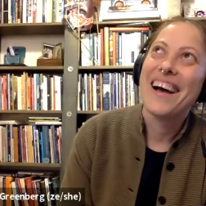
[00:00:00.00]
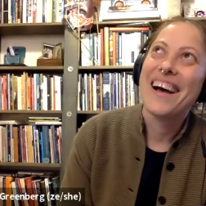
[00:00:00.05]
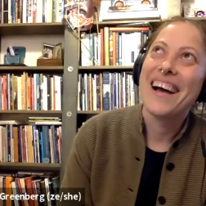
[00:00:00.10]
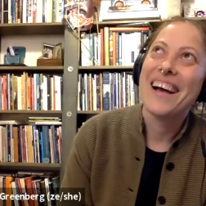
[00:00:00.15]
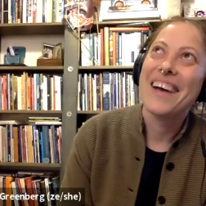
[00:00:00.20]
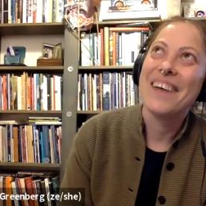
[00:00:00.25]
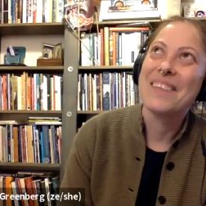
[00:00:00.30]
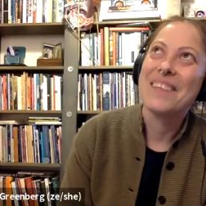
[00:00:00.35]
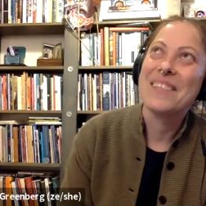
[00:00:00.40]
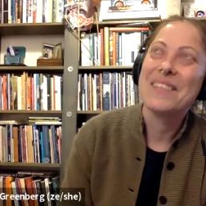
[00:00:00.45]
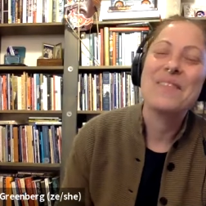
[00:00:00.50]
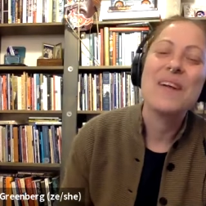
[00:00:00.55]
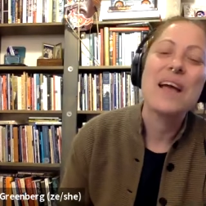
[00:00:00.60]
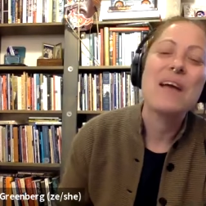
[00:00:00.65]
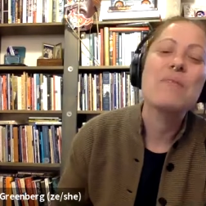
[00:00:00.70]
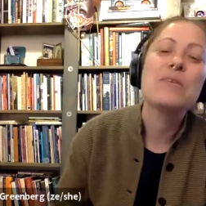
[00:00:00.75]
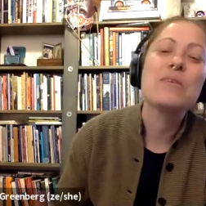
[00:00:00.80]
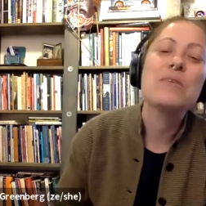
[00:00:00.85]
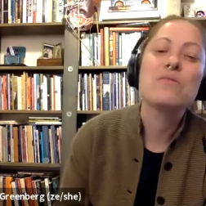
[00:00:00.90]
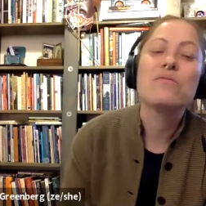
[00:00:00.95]
it was a it
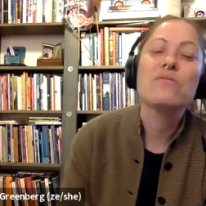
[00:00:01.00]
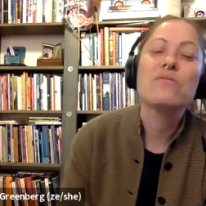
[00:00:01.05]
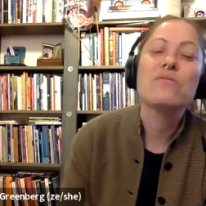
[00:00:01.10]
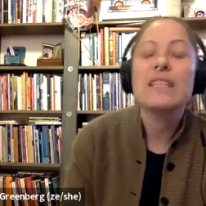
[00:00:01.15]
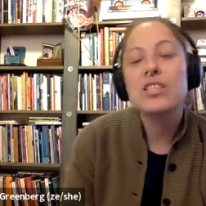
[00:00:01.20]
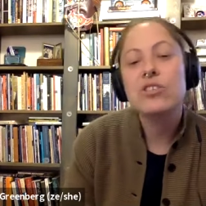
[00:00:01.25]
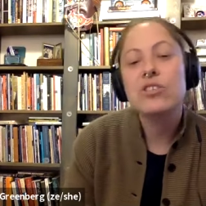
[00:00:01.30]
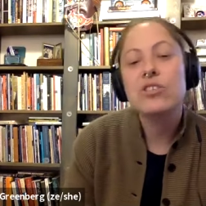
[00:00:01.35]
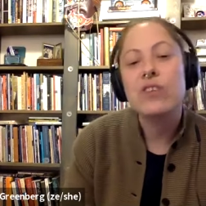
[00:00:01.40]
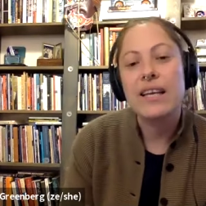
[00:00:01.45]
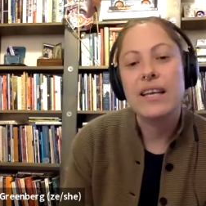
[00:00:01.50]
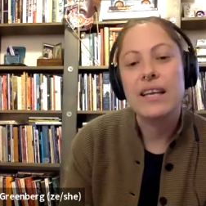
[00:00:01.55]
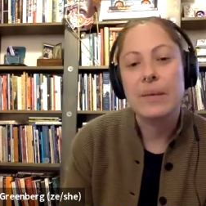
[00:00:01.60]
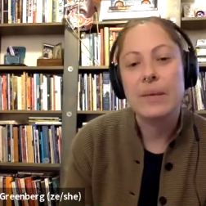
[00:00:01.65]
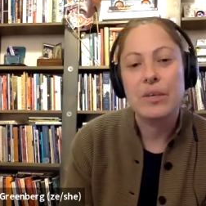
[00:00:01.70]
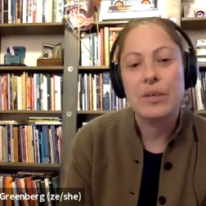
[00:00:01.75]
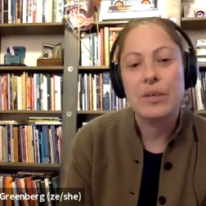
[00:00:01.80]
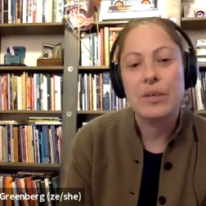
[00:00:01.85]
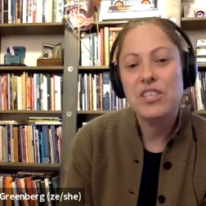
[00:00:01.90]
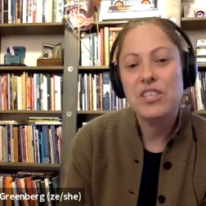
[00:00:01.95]
was a really
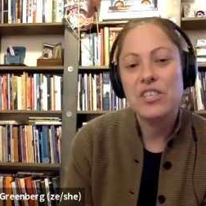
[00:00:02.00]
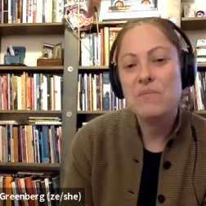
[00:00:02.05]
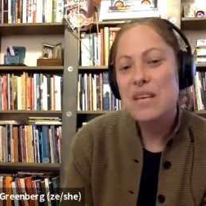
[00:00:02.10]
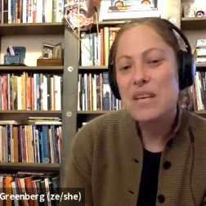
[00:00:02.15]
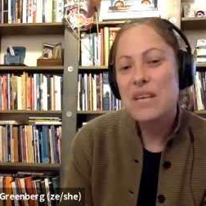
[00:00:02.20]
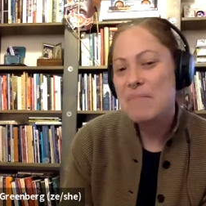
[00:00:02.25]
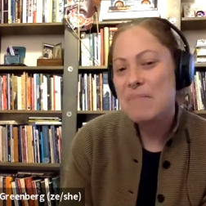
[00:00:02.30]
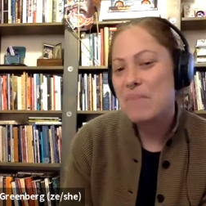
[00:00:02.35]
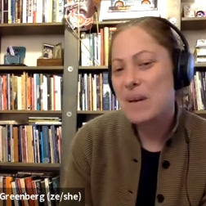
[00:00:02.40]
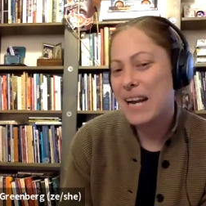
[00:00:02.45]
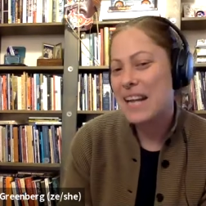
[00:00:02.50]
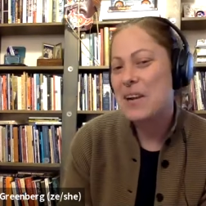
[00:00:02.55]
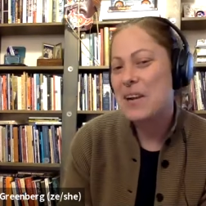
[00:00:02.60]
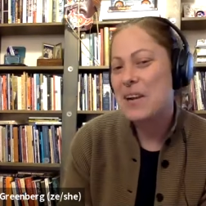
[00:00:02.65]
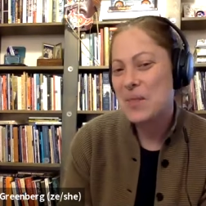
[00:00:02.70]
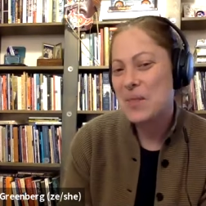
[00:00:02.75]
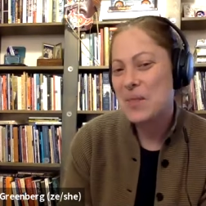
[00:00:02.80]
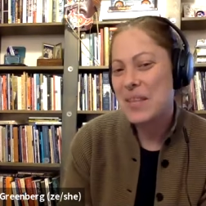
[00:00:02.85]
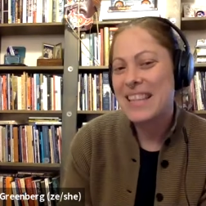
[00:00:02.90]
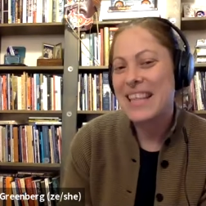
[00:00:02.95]
striking image to me, but I
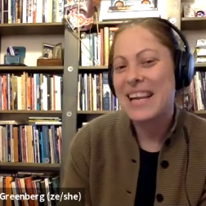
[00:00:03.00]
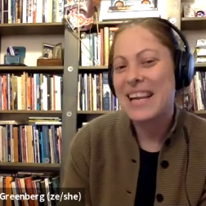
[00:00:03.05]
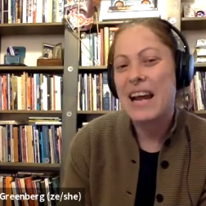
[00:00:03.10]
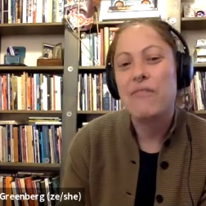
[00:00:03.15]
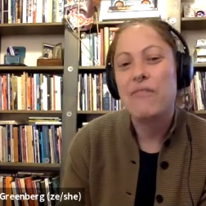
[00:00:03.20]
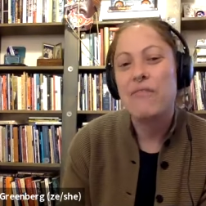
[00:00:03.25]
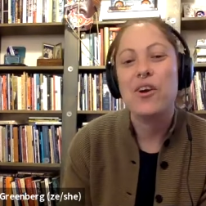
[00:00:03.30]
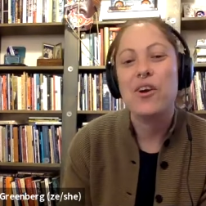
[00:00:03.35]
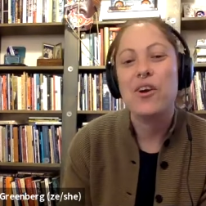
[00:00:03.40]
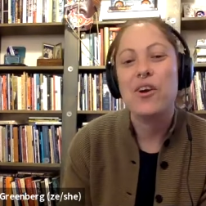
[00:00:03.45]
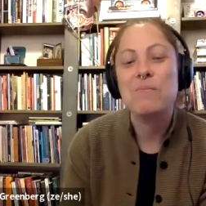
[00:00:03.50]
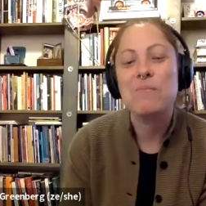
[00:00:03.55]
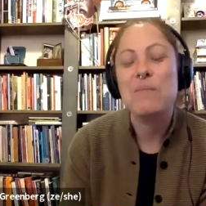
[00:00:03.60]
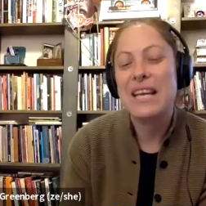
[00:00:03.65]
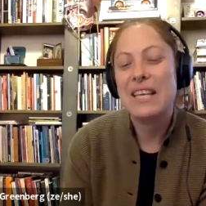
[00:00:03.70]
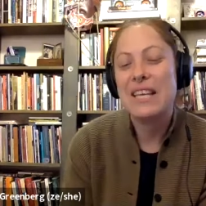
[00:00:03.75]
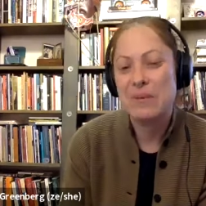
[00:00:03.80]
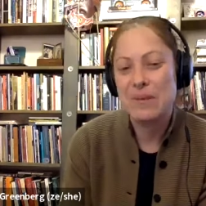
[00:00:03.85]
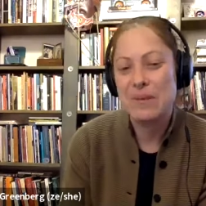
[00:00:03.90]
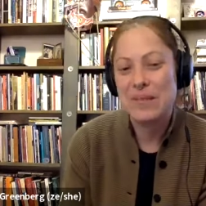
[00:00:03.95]
don't think that I've earned
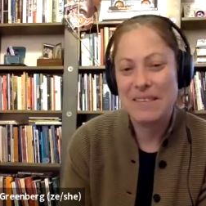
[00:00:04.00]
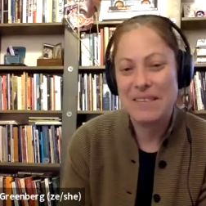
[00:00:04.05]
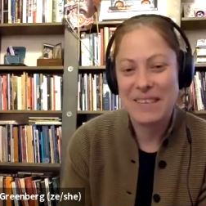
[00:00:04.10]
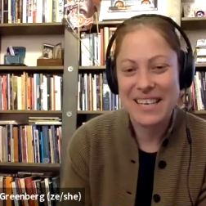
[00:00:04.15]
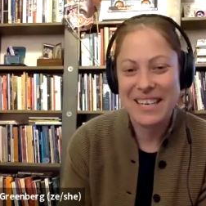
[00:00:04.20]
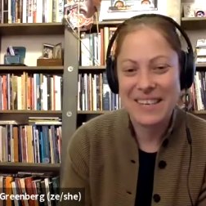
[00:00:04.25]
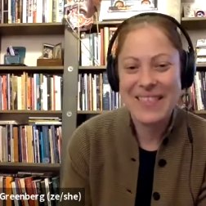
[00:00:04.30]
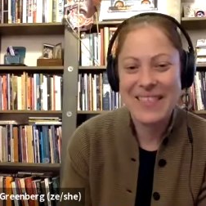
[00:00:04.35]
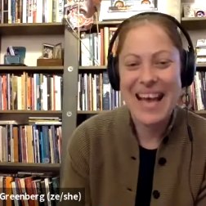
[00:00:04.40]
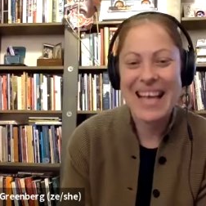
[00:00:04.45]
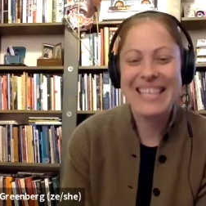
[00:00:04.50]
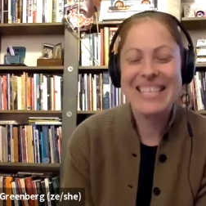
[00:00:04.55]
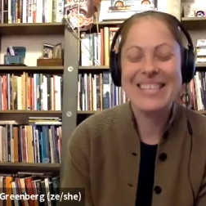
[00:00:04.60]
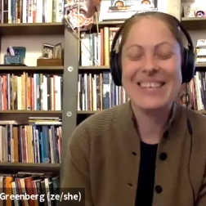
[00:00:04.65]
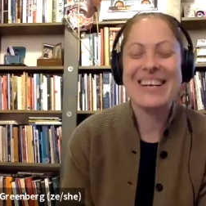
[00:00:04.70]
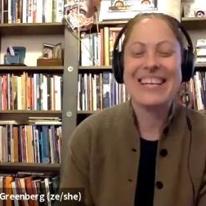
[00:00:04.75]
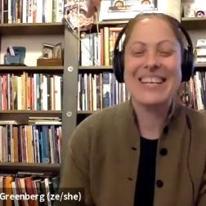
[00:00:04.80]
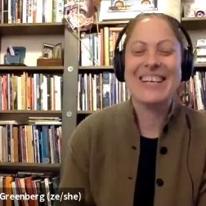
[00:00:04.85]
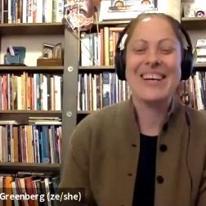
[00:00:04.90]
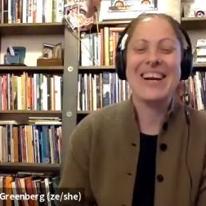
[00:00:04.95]
my use of it. If
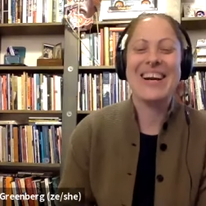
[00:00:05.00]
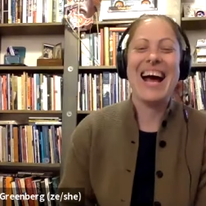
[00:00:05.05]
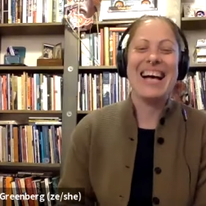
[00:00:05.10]
that's what you're